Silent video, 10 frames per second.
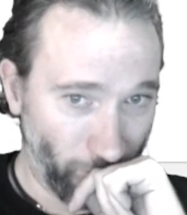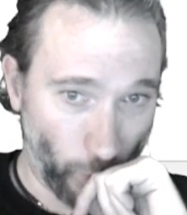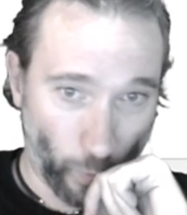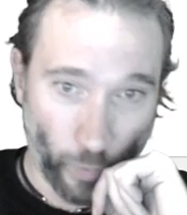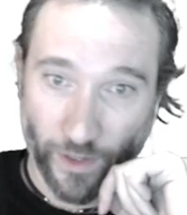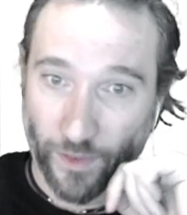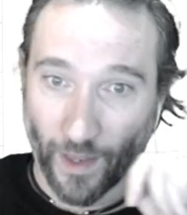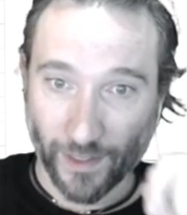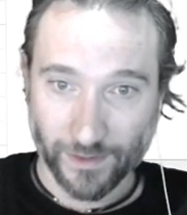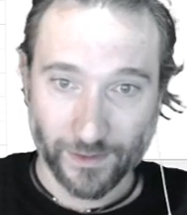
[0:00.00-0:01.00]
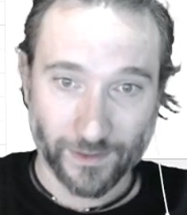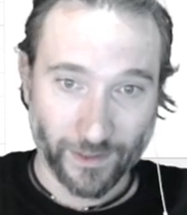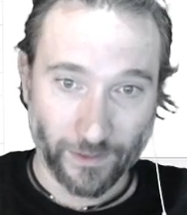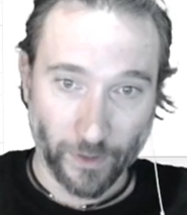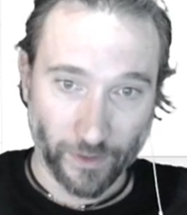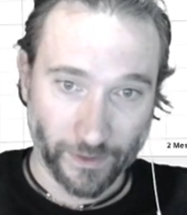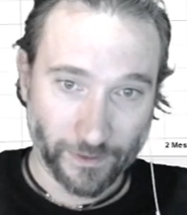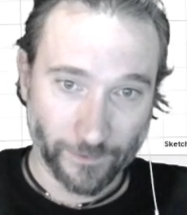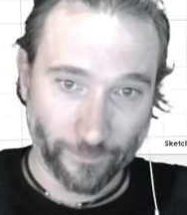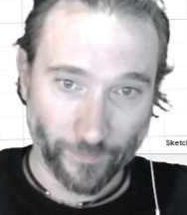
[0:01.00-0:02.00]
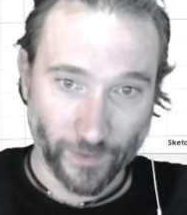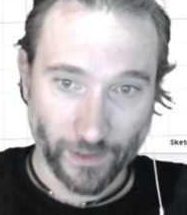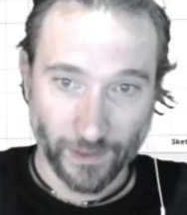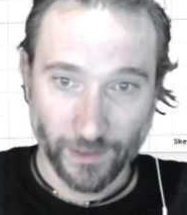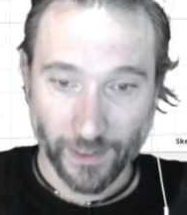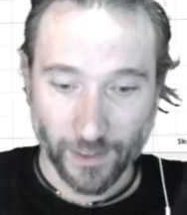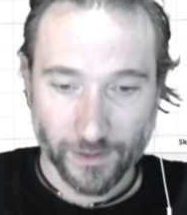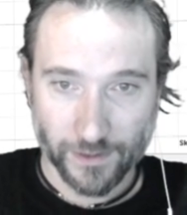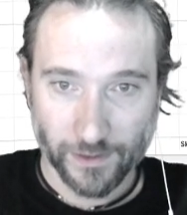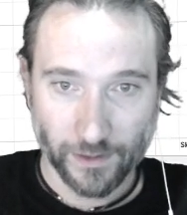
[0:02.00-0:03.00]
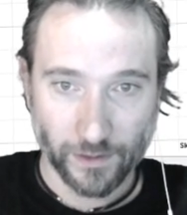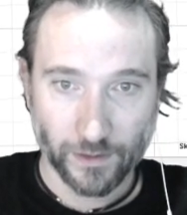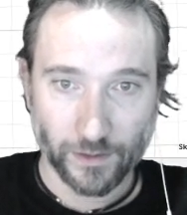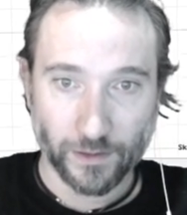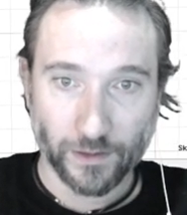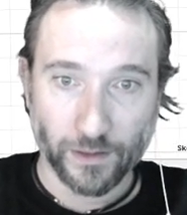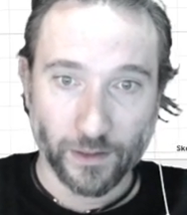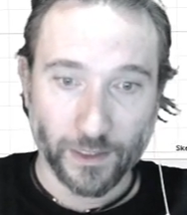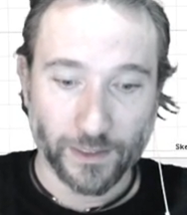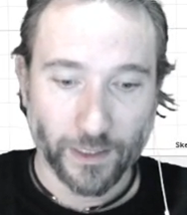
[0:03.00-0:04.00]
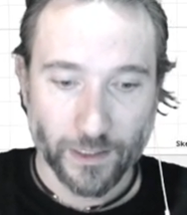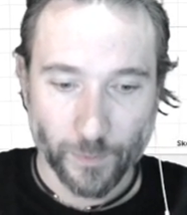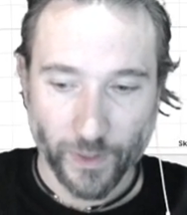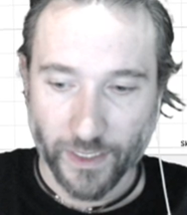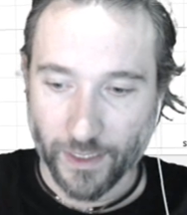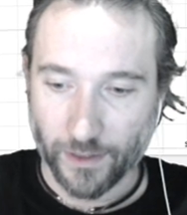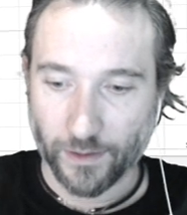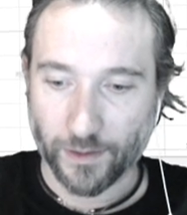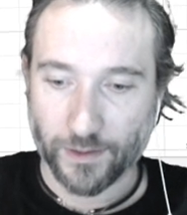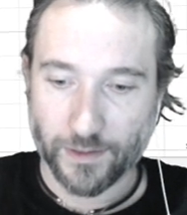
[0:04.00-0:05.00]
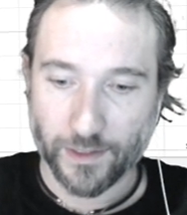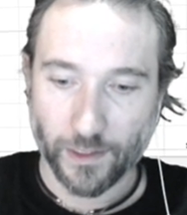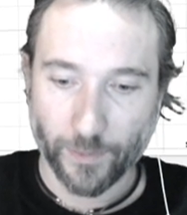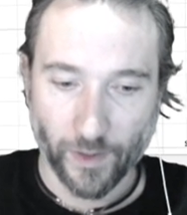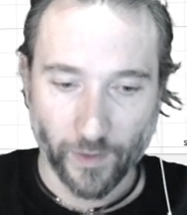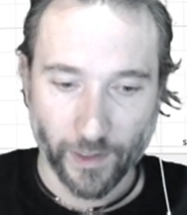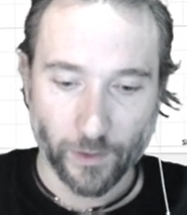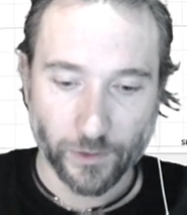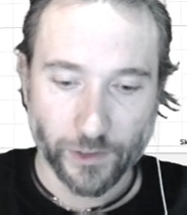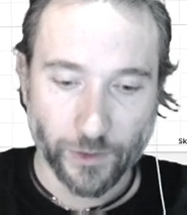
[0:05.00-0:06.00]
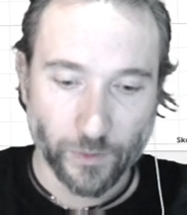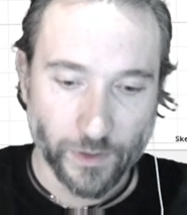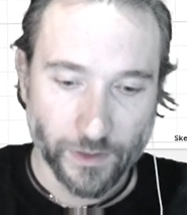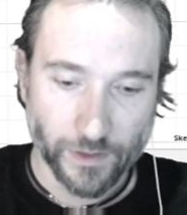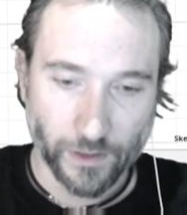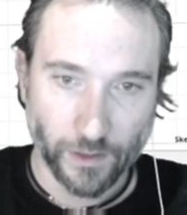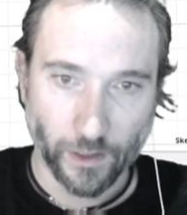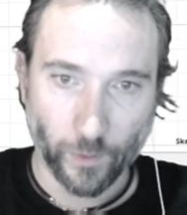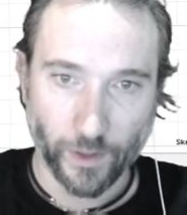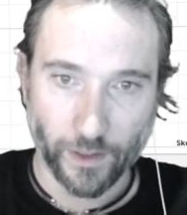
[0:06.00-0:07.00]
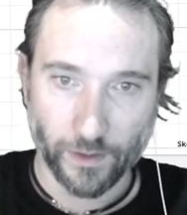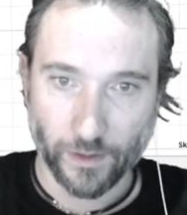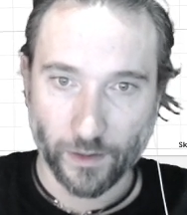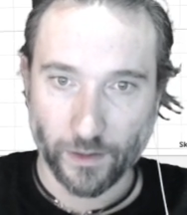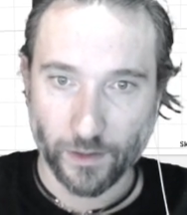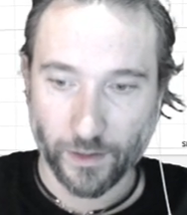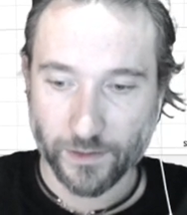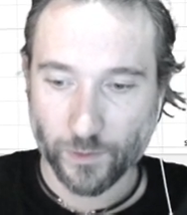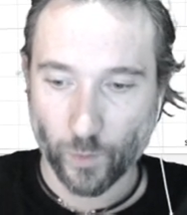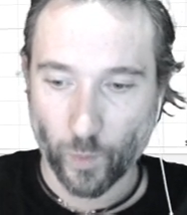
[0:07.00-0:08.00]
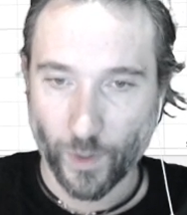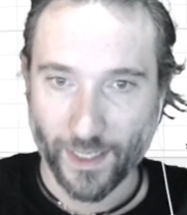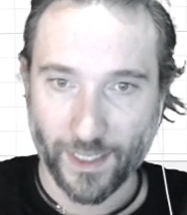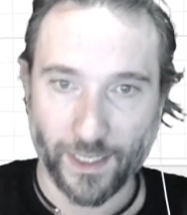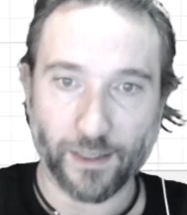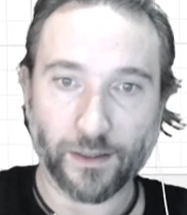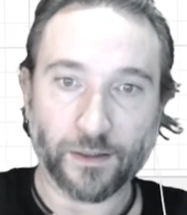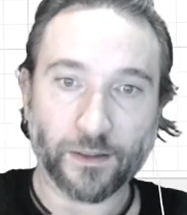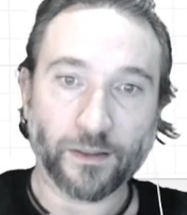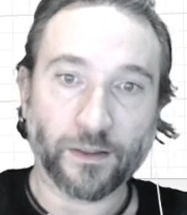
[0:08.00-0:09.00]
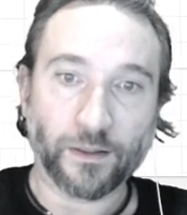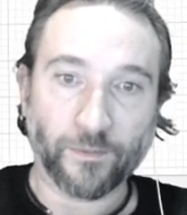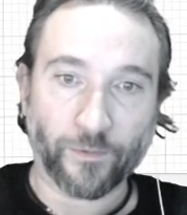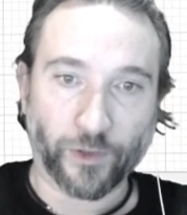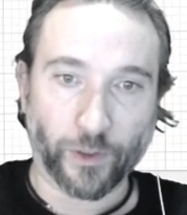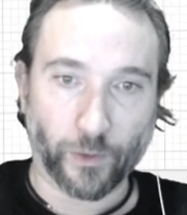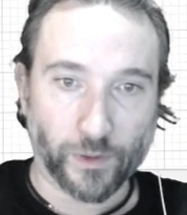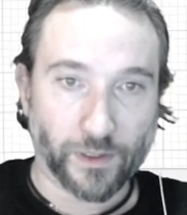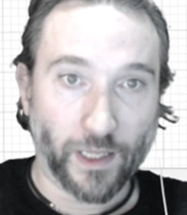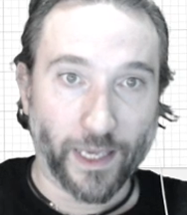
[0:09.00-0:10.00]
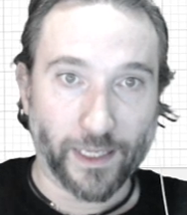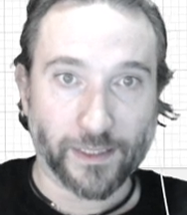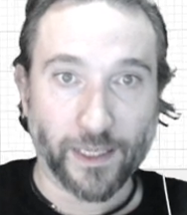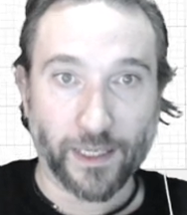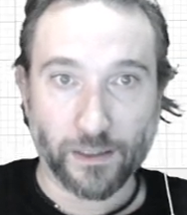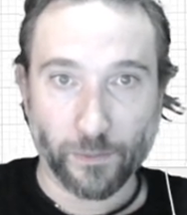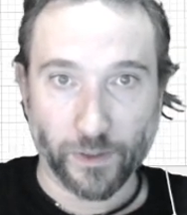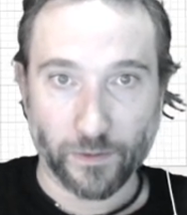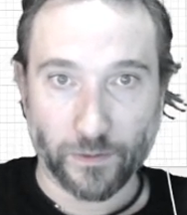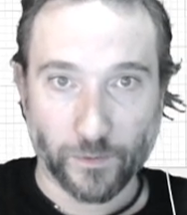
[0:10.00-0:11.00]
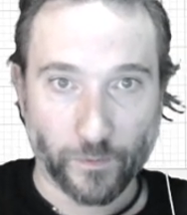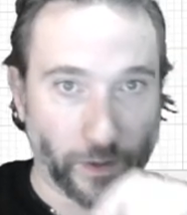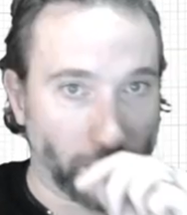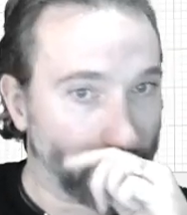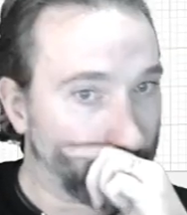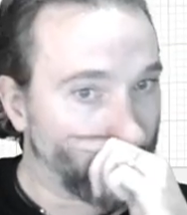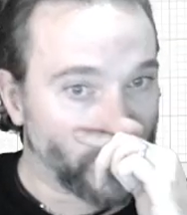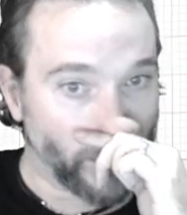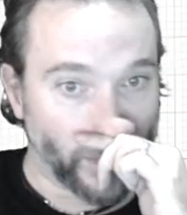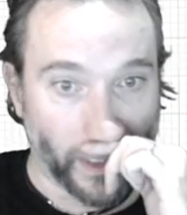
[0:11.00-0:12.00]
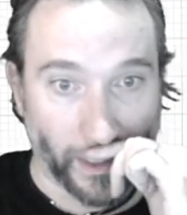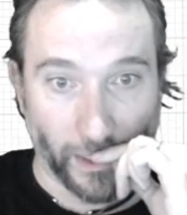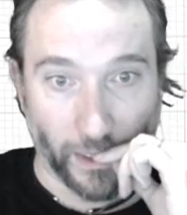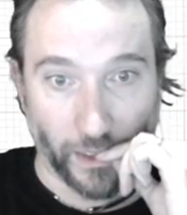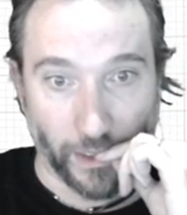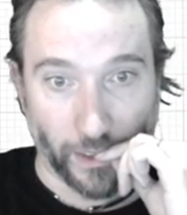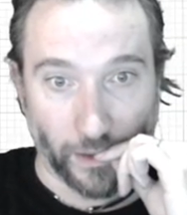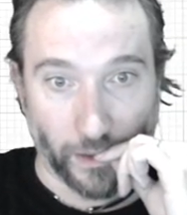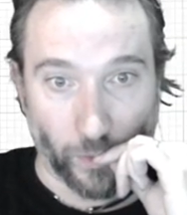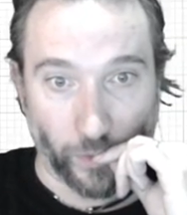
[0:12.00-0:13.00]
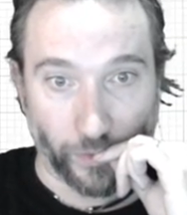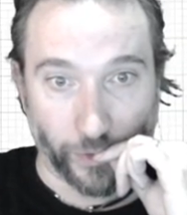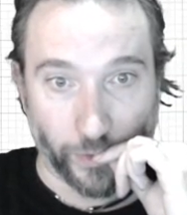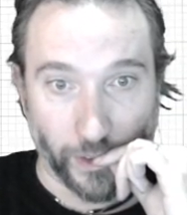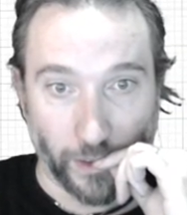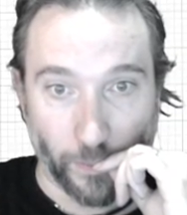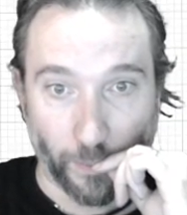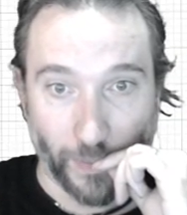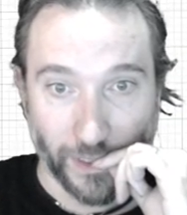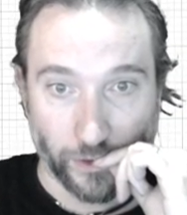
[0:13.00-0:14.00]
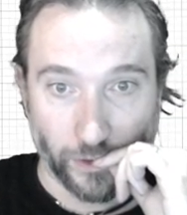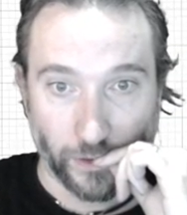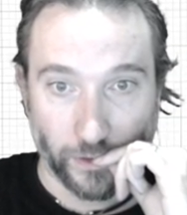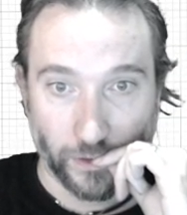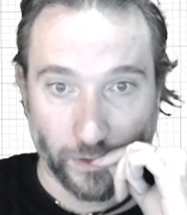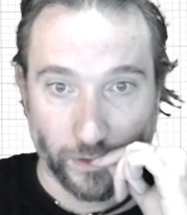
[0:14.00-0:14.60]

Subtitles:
with that in mind, let us begin and think about how to do this in a nice way. So a 10 mil sphere, and I want to create a pattern.